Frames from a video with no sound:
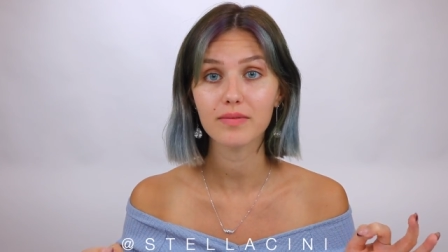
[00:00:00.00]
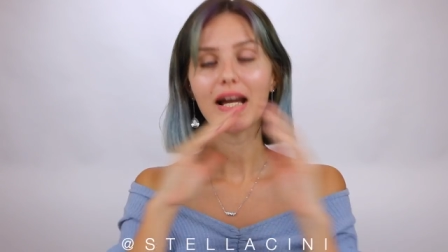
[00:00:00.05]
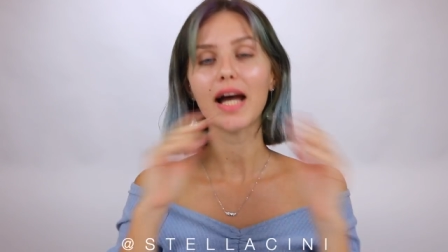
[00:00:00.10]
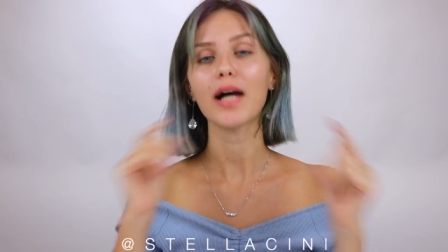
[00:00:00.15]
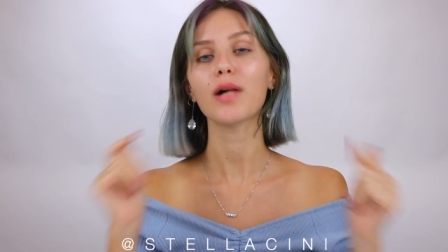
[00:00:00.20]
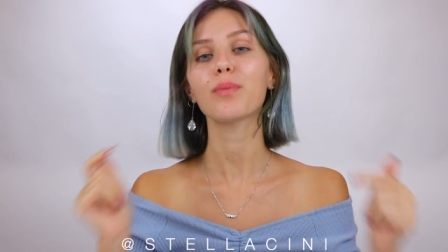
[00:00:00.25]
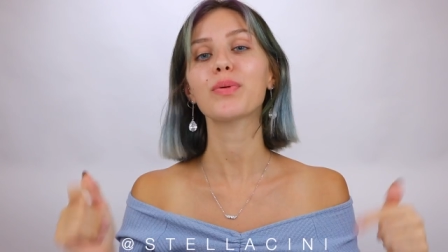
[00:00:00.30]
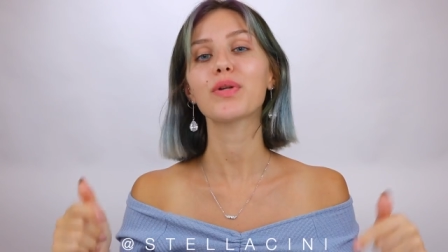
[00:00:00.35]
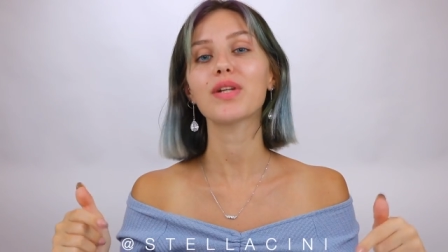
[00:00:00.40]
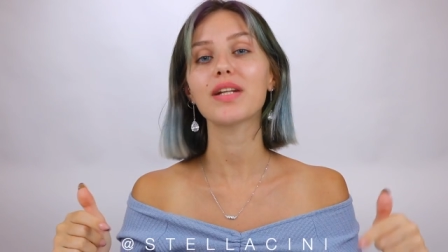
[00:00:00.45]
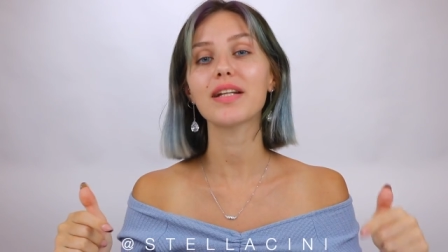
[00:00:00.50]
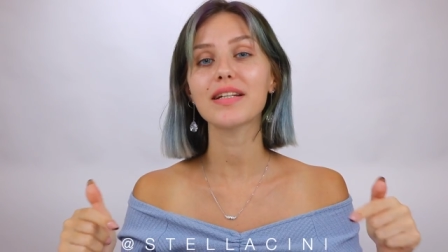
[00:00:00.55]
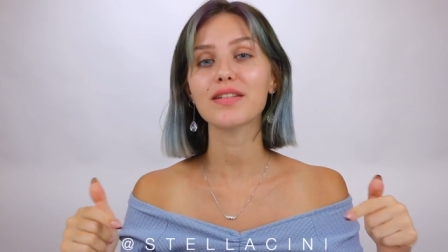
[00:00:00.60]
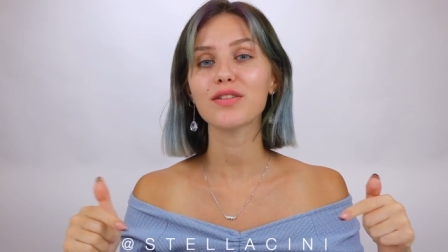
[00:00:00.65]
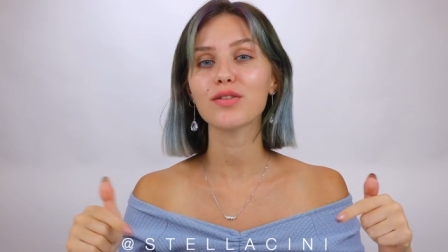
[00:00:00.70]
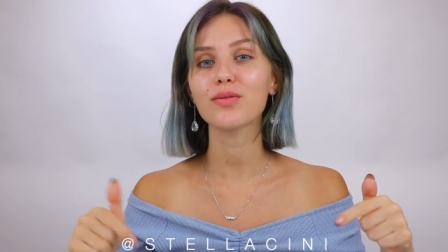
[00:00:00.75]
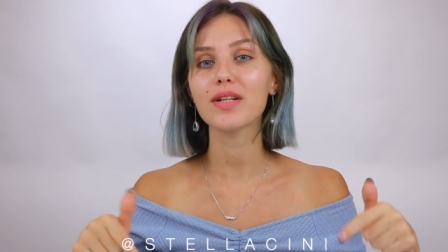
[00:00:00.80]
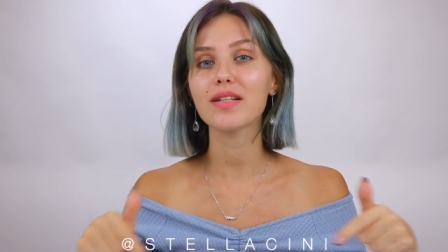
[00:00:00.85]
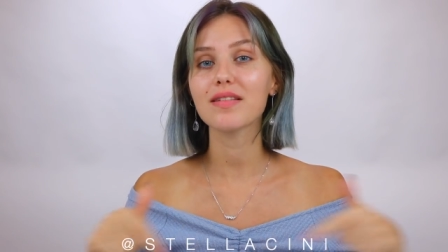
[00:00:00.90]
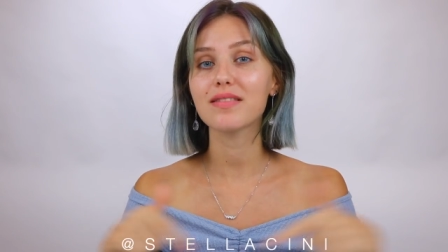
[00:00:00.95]
I'll put a link
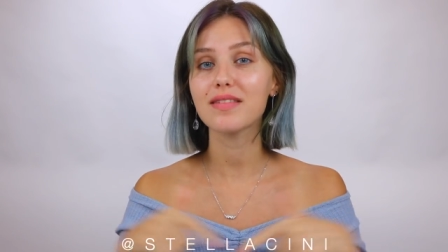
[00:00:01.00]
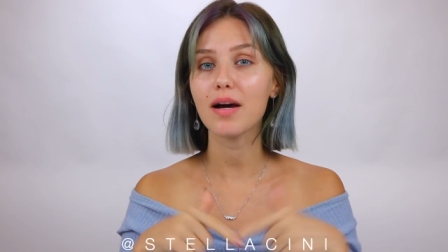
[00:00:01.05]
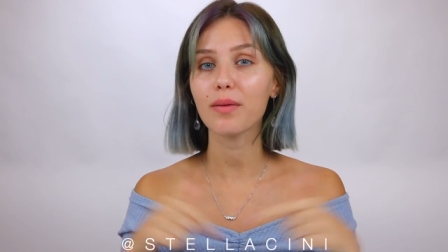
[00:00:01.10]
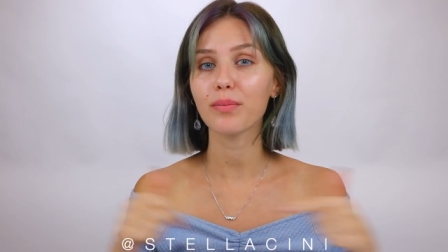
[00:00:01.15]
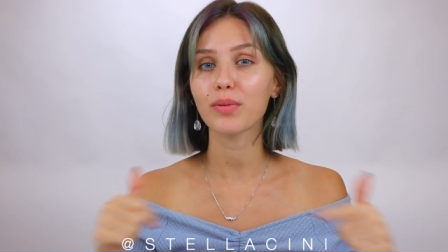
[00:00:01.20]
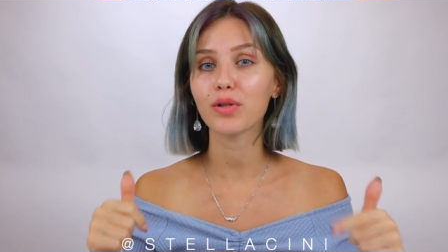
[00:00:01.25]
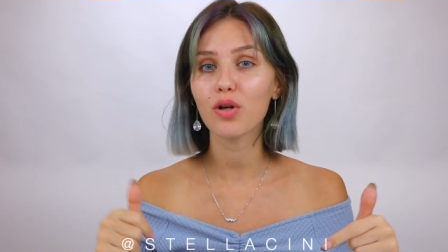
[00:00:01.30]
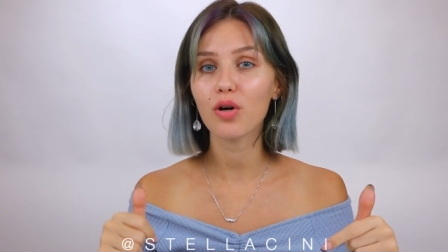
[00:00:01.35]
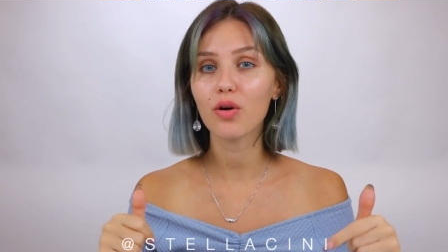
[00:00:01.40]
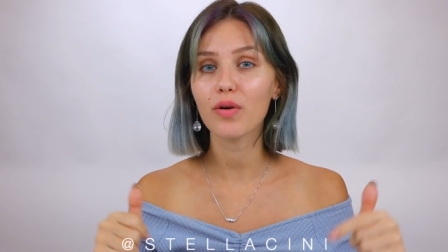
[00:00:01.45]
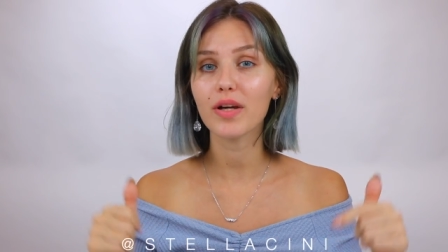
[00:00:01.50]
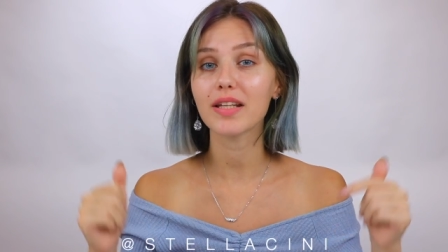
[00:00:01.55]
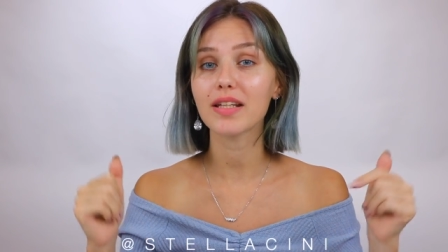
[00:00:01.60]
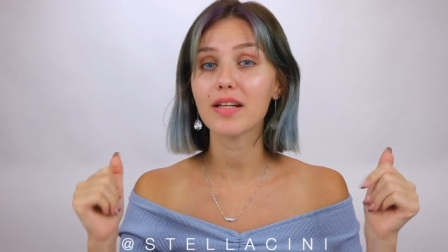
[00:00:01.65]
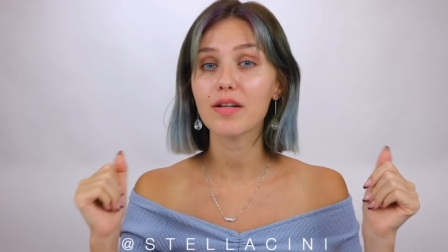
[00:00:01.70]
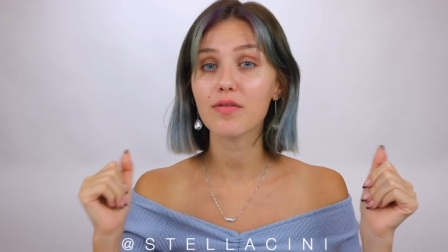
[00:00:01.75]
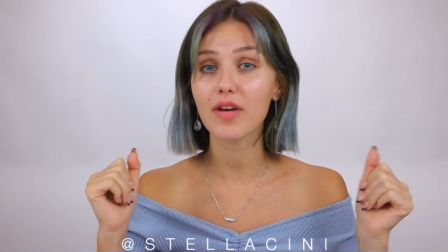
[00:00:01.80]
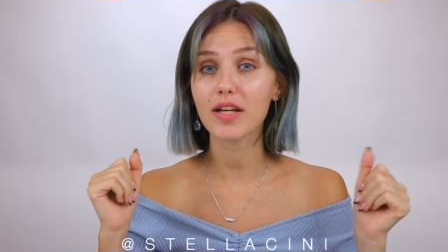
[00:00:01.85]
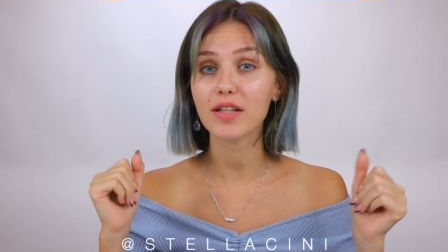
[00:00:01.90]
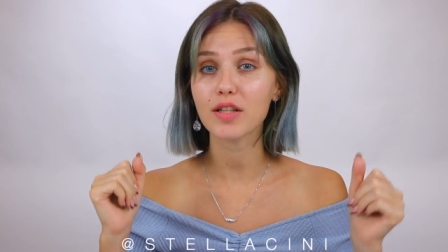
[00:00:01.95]
to it down below in
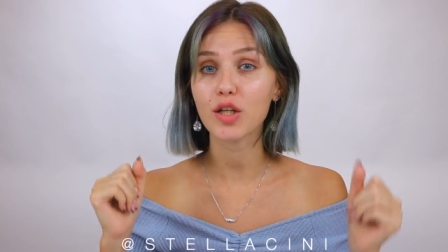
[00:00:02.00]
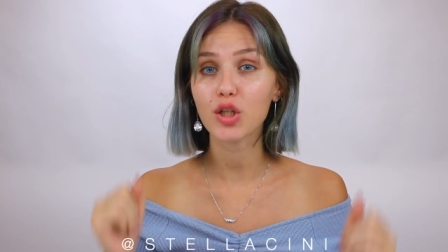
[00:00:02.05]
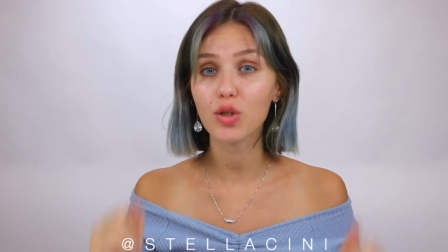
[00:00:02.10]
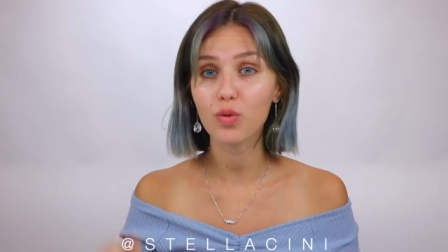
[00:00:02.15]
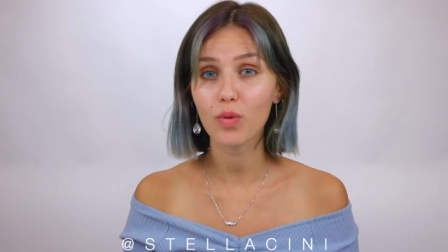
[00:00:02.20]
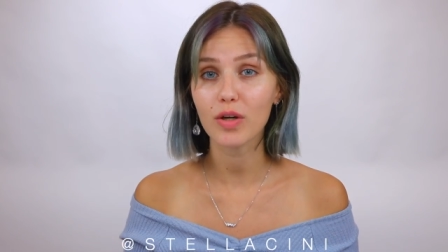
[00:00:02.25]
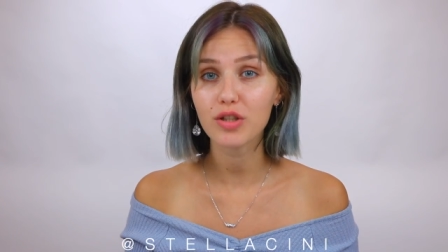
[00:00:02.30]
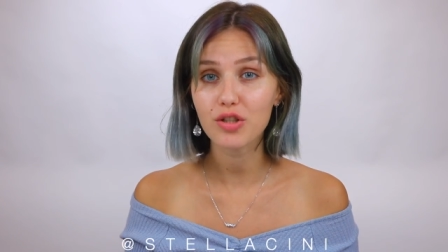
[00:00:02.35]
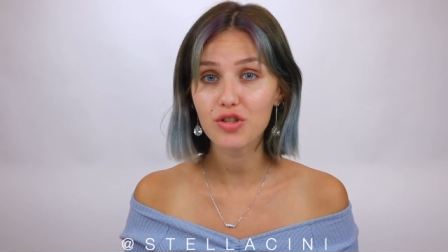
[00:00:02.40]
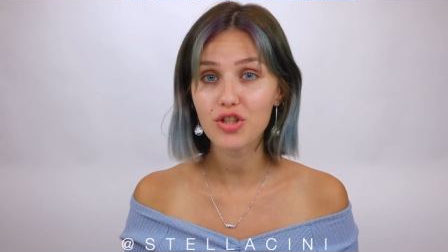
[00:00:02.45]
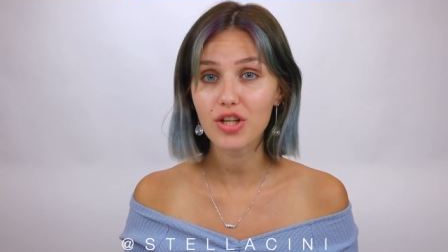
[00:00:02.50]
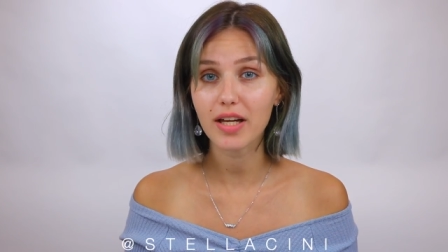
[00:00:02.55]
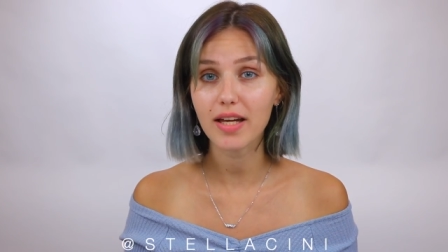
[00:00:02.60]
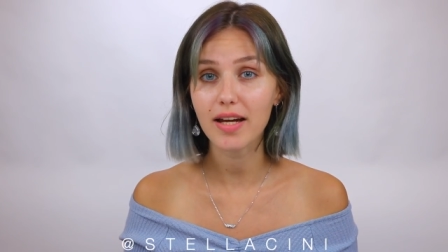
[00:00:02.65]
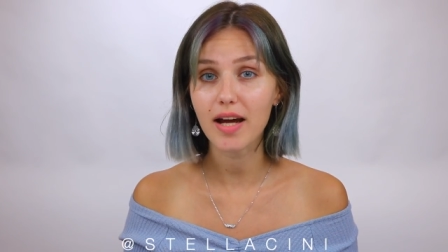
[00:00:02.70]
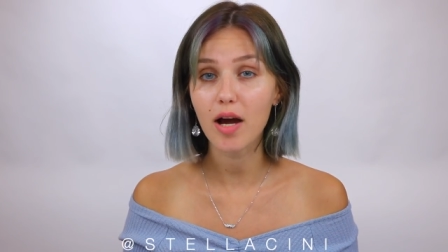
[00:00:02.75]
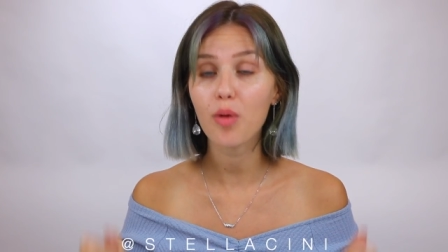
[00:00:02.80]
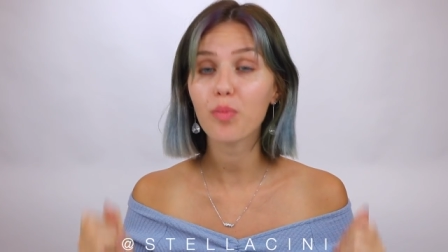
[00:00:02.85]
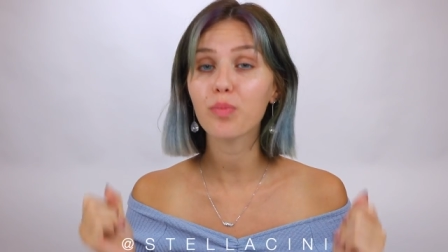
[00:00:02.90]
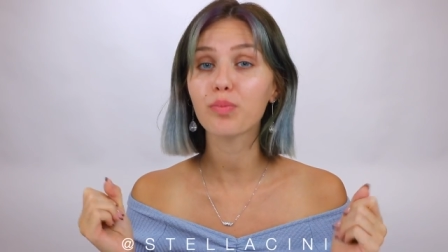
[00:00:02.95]
the event that you want to check it
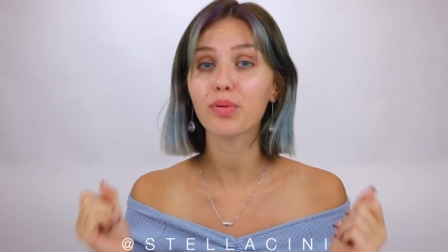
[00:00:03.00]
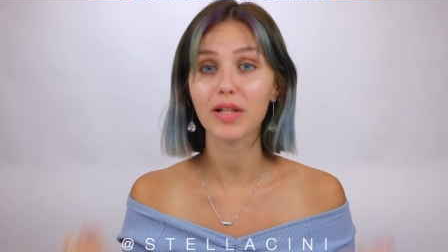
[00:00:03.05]
out.